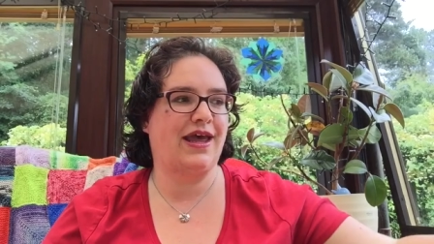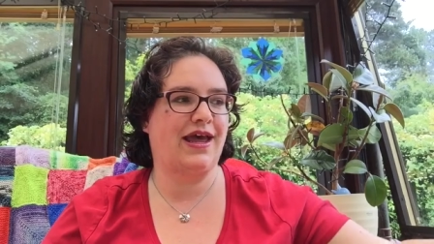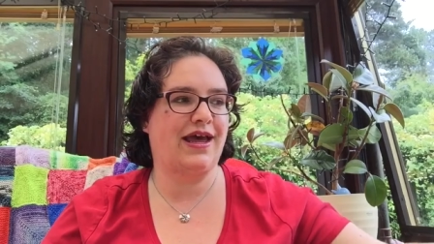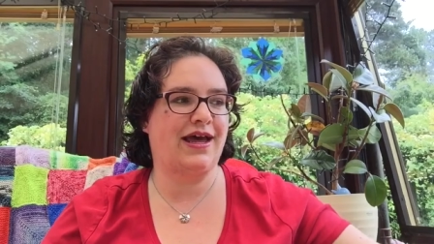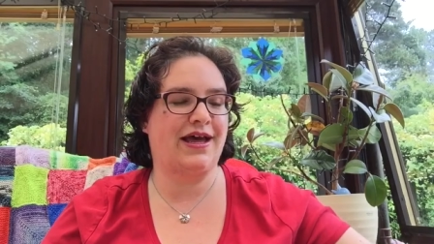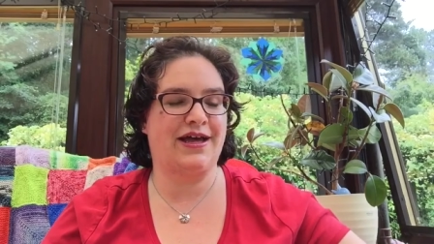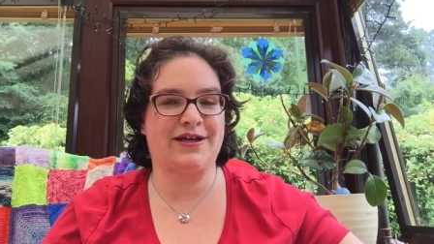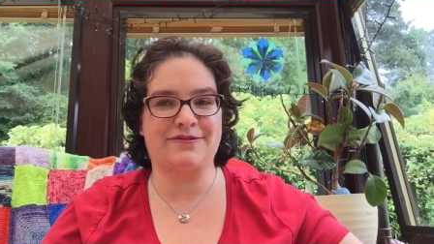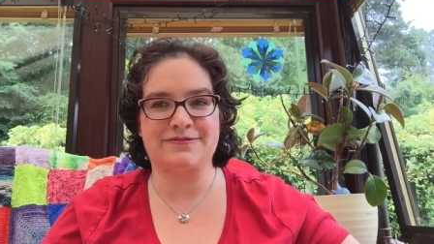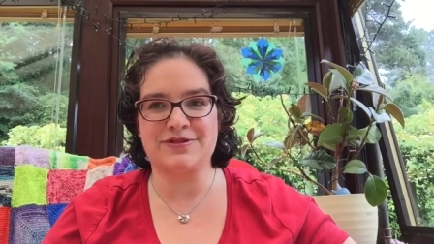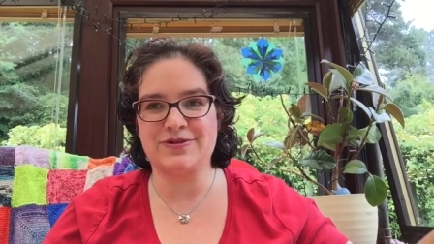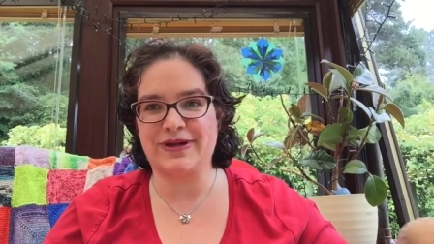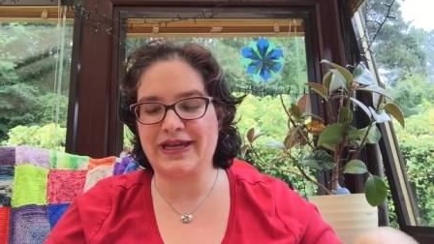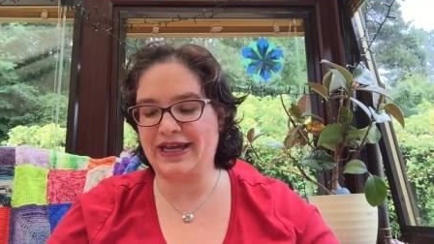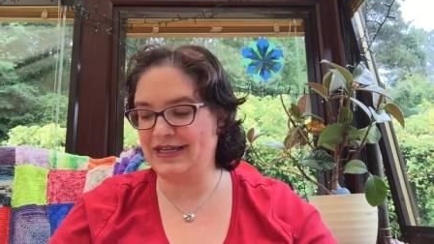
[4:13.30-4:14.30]
So
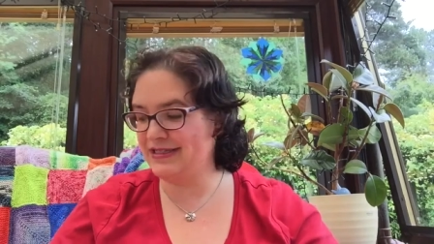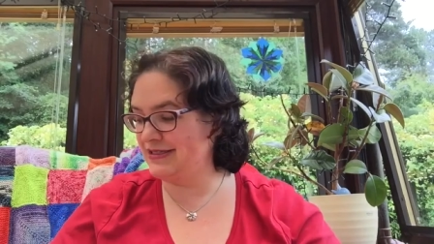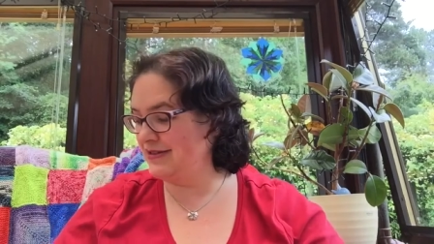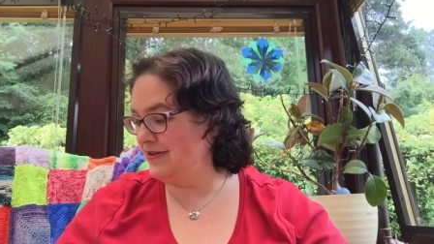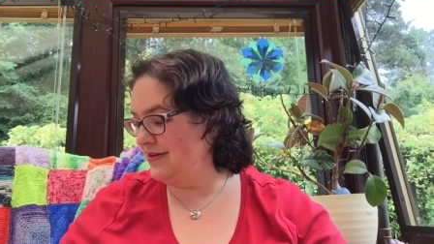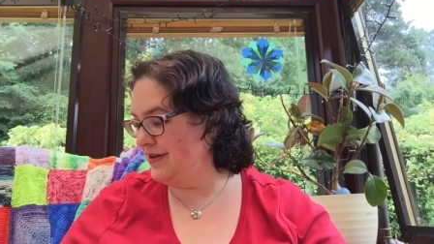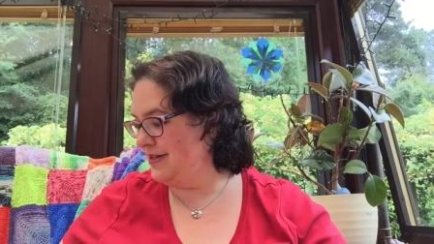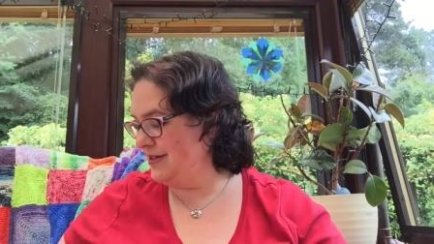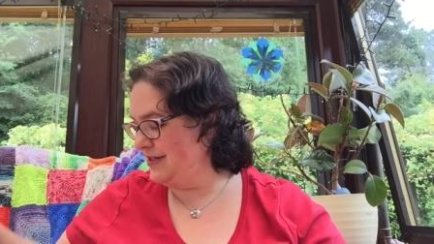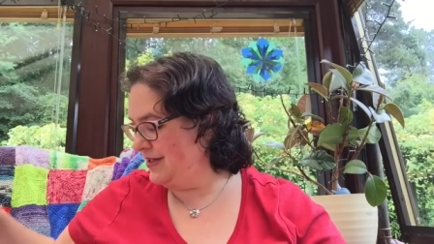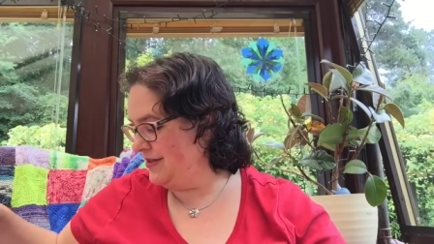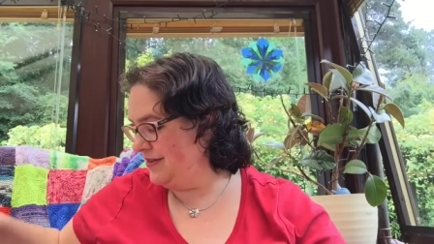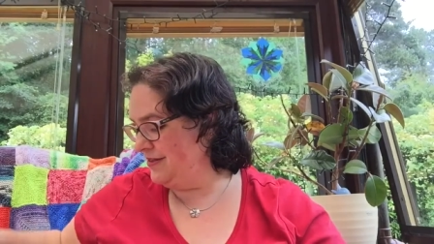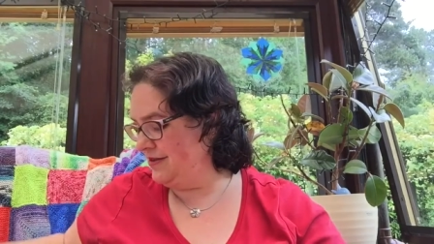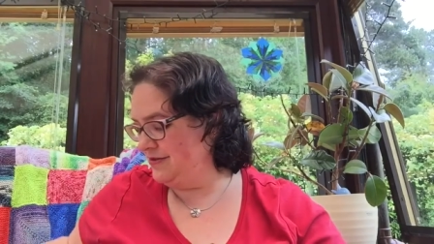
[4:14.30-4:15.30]
I cast on
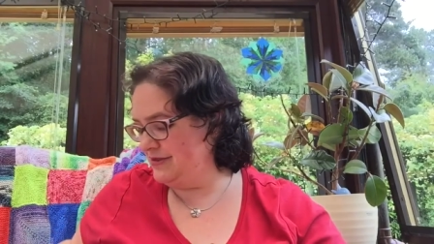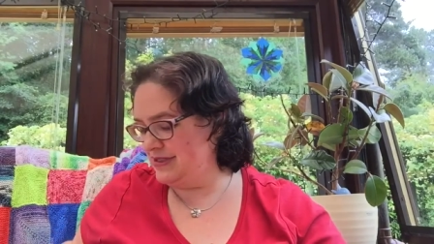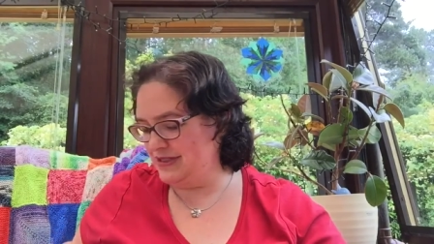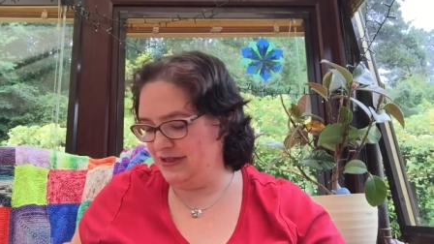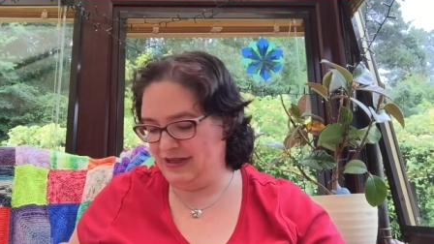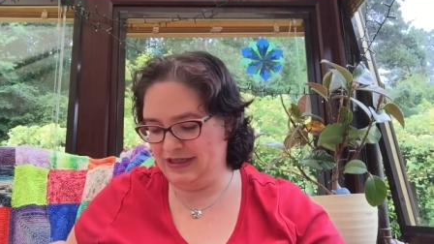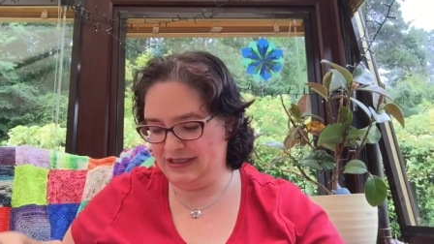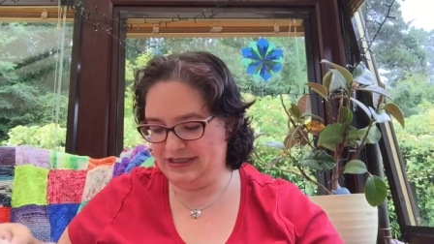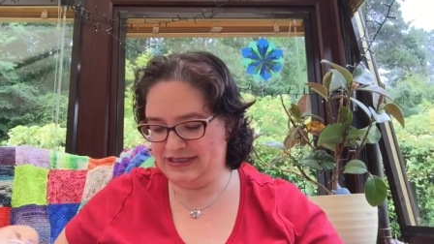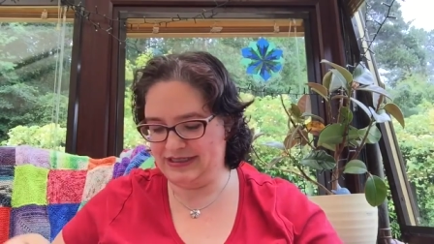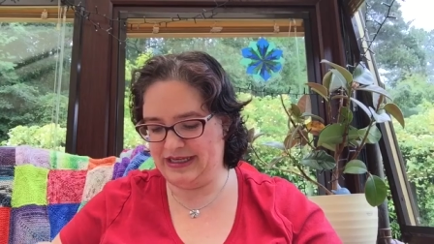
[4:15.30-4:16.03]
those socks,